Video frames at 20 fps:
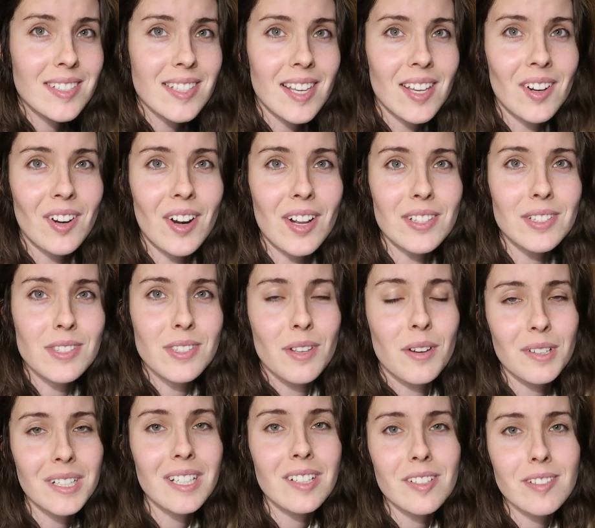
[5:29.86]
because the internet's
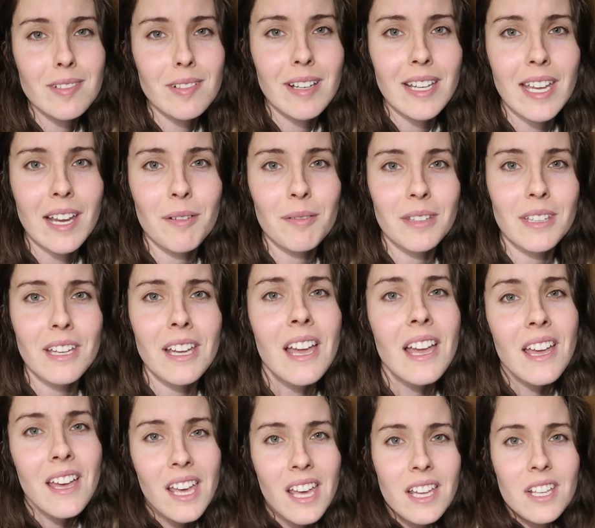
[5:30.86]
slow here, so I can't really
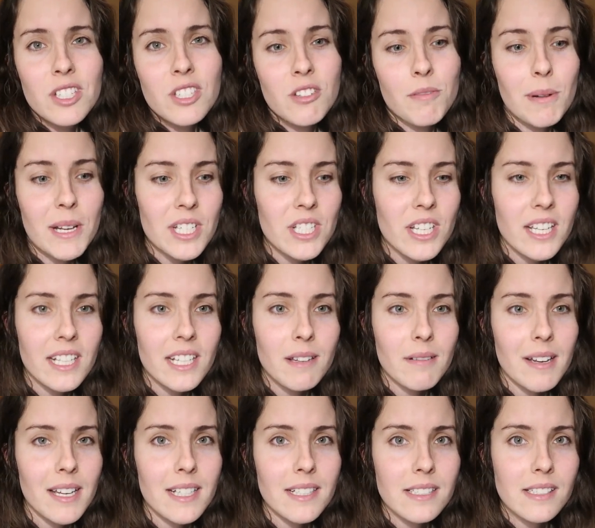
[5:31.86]
do much
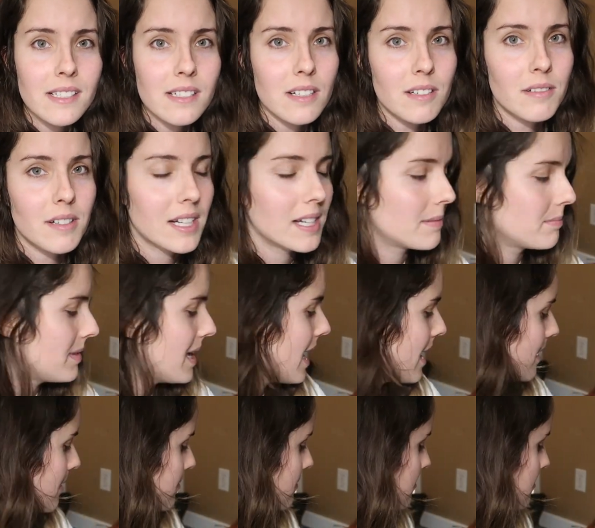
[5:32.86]
anyway. So um, yeah,